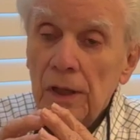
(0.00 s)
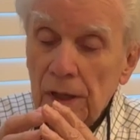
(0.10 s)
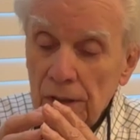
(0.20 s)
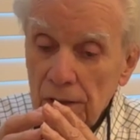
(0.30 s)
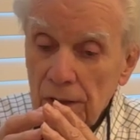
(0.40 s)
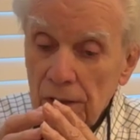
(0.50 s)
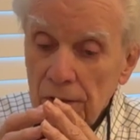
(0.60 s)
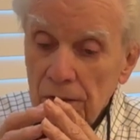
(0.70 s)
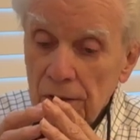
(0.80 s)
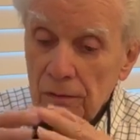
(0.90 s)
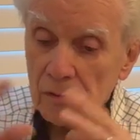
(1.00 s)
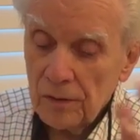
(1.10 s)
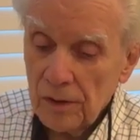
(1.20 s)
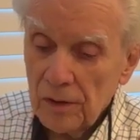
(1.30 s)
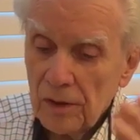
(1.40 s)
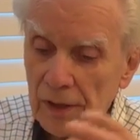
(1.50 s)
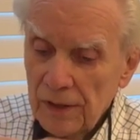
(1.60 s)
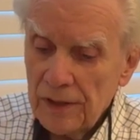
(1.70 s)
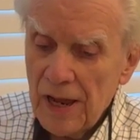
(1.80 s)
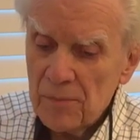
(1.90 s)
in, in uh, uh
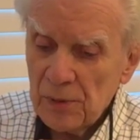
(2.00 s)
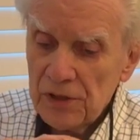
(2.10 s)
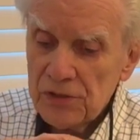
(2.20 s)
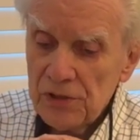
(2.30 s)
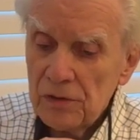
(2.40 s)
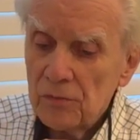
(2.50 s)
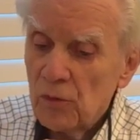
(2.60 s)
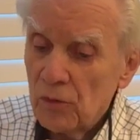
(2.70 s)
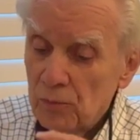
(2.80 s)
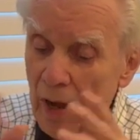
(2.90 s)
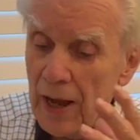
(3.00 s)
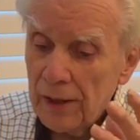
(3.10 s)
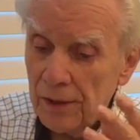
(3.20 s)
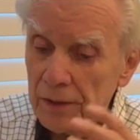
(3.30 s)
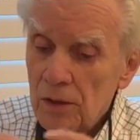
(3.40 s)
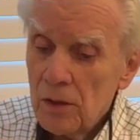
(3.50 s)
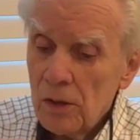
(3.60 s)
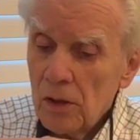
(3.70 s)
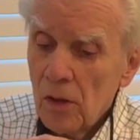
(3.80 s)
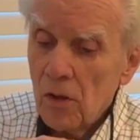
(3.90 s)
Annapolis and was a pilot
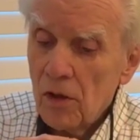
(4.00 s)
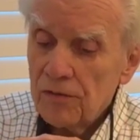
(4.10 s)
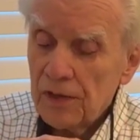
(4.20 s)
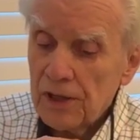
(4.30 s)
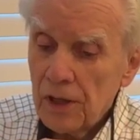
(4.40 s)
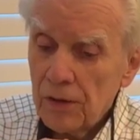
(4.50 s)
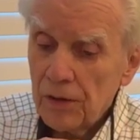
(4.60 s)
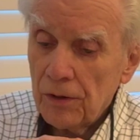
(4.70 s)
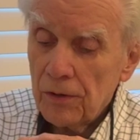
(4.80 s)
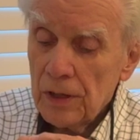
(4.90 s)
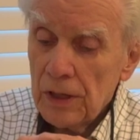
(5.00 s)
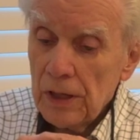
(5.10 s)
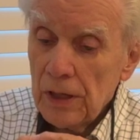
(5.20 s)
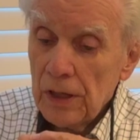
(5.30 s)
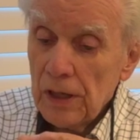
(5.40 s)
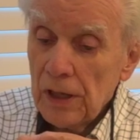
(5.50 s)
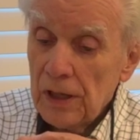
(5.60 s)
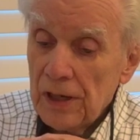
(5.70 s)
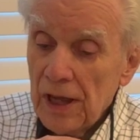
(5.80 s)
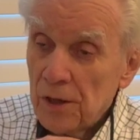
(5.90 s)
off a carrier,
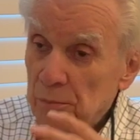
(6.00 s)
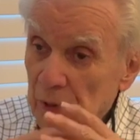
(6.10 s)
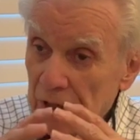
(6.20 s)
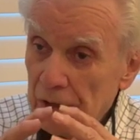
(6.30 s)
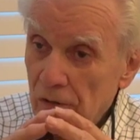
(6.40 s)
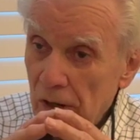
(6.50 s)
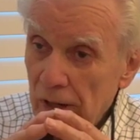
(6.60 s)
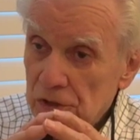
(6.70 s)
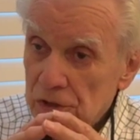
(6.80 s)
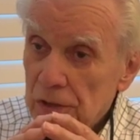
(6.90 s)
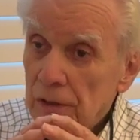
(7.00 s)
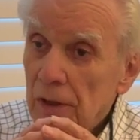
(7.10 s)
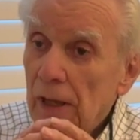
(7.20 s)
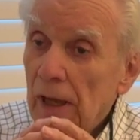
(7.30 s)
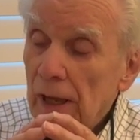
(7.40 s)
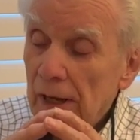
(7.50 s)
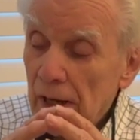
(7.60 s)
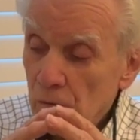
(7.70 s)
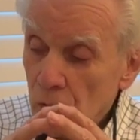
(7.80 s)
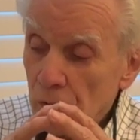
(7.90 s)
he'd had a plane crash, and I
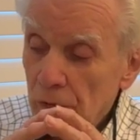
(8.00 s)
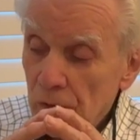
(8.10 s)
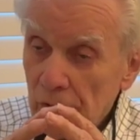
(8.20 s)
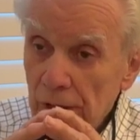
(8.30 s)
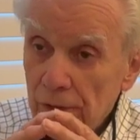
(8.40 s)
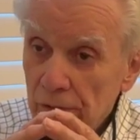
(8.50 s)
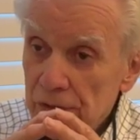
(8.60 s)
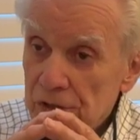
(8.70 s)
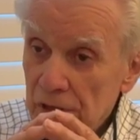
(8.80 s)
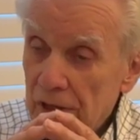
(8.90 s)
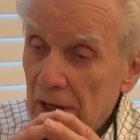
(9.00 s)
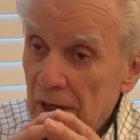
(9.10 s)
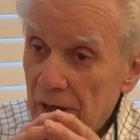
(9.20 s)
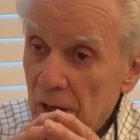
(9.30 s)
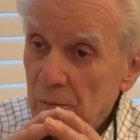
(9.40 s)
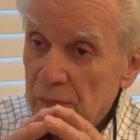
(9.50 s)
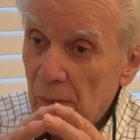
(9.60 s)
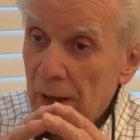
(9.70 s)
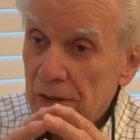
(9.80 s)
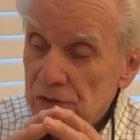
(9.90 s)
wrote her a letter and said, "Can I come
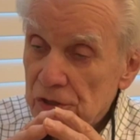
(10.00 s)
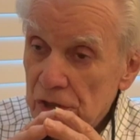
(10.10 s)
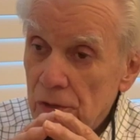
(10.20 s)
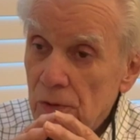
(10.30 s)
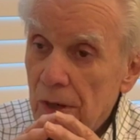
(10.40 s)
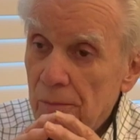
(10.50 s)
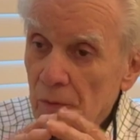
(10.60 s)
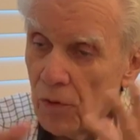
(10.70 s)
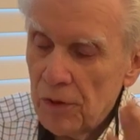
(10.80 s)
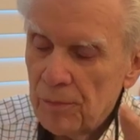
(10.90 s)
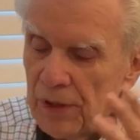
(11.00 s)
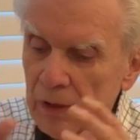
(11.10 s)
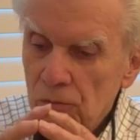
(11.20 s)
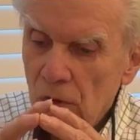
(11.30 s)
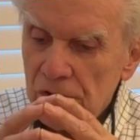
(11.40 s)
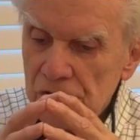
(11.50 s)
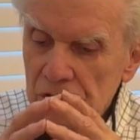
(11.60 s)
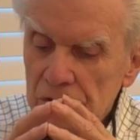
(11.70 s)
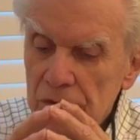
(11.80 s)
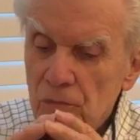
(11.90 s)
by and see you? I'm going to be in
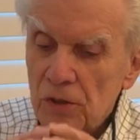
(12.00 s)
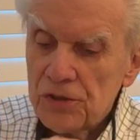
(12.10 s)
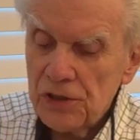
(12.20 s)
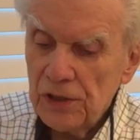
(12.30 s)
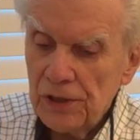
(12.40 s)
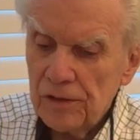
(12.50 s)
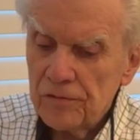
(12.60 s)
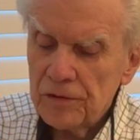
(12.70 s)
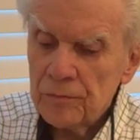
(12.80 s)
Washington, where she lived."